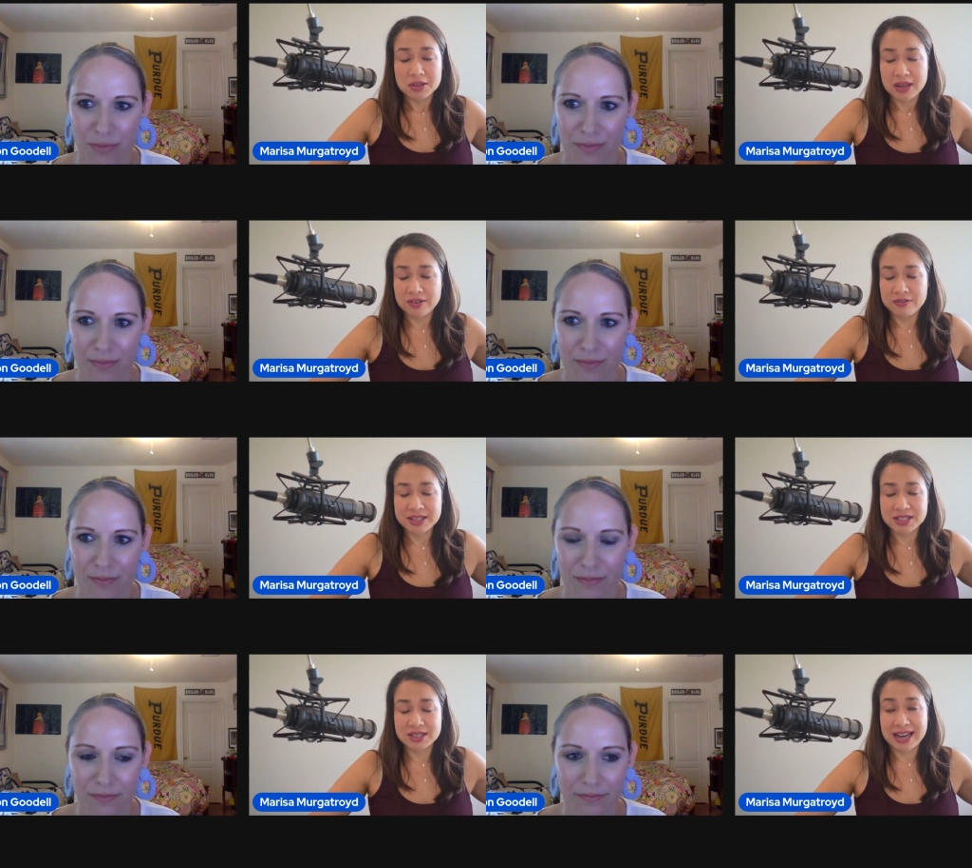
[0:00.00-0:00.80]

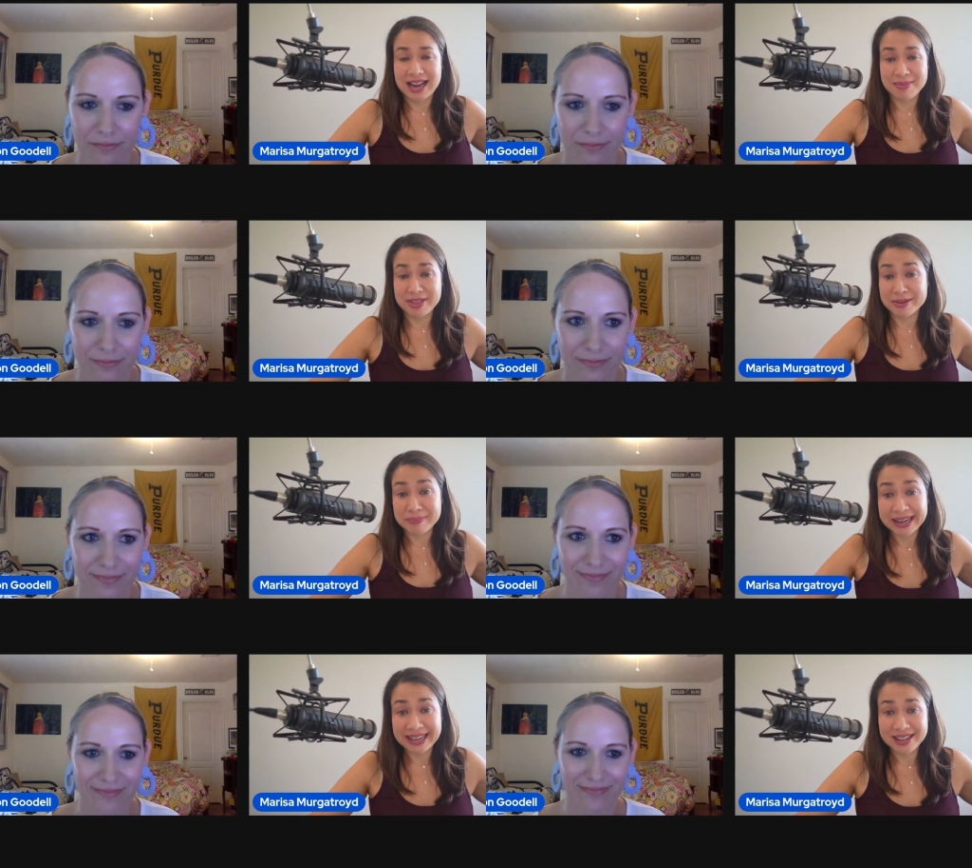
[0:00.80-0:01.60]
Speaker 1: invest the time and the
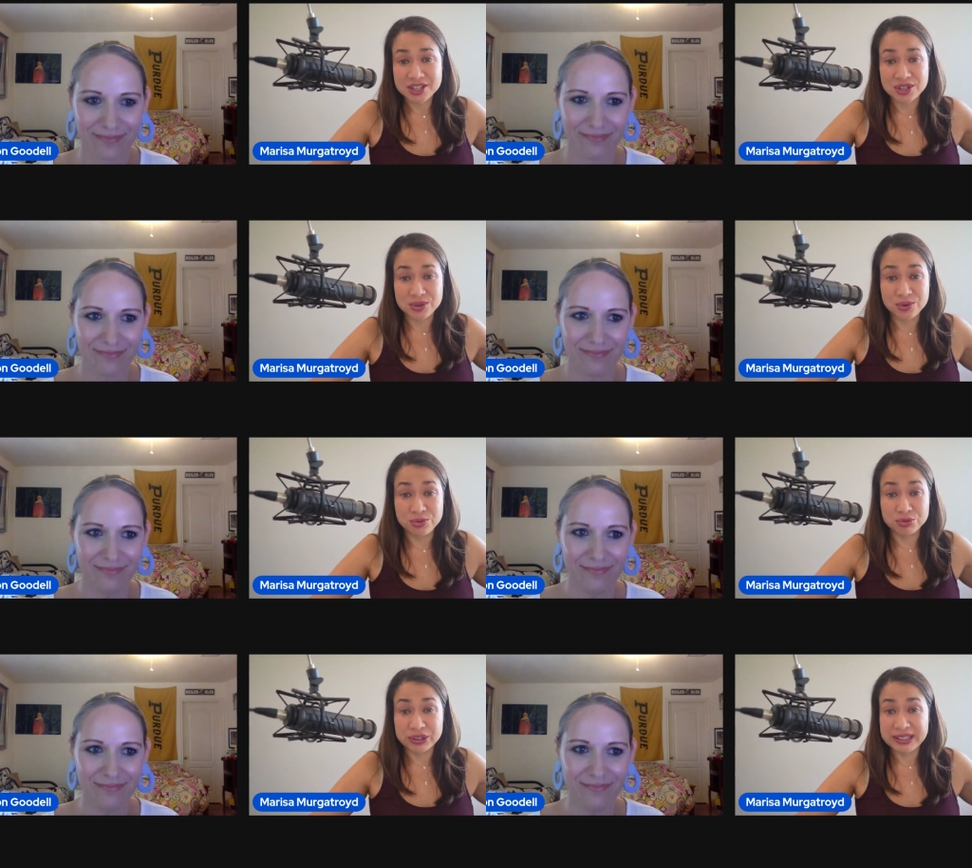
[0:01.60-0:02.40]
money to
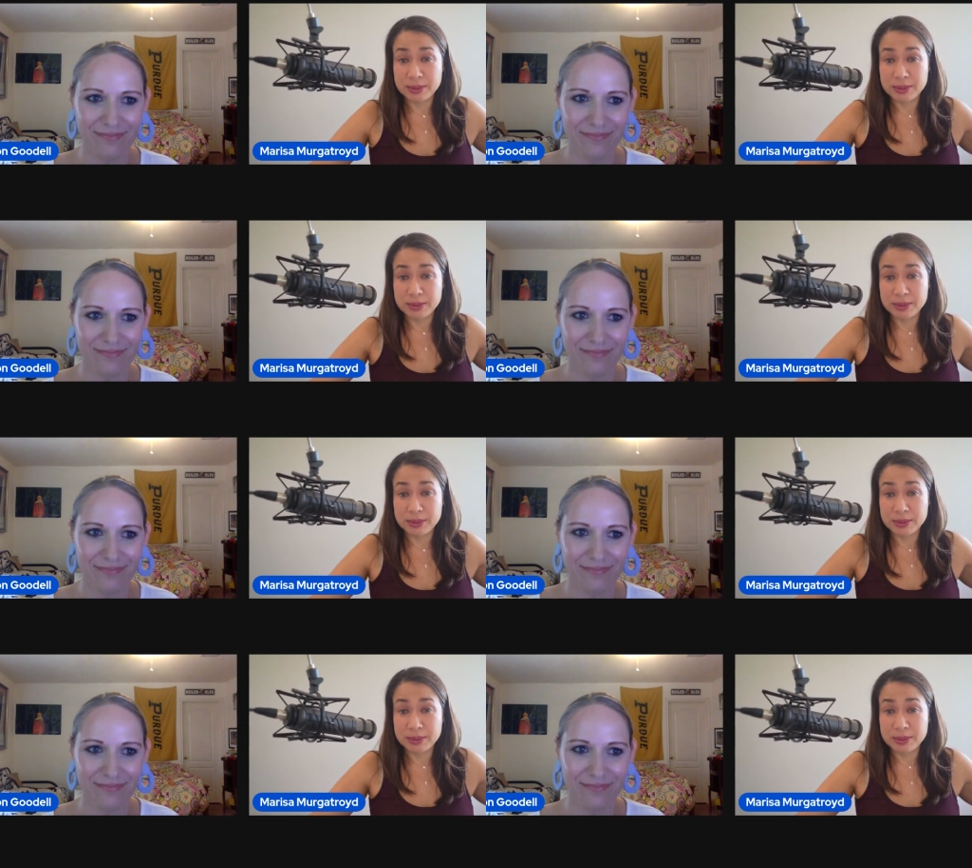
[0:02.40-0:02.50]
really